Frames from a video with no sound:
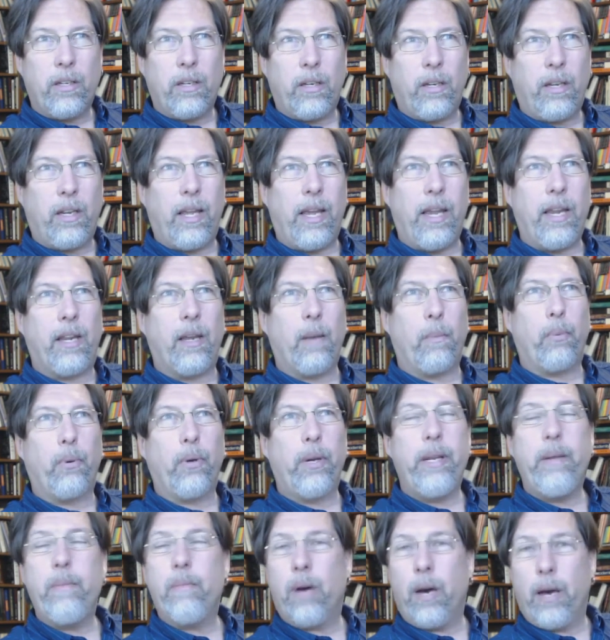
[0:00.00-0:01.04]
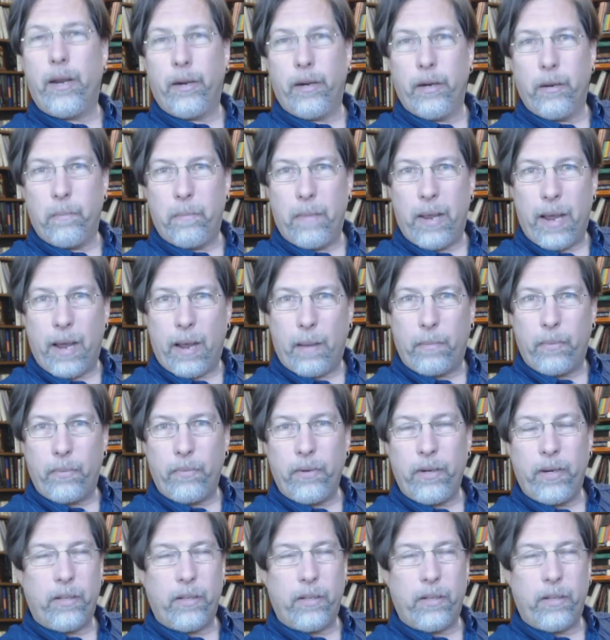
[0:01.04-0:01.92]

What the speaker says: like a pre-modern map.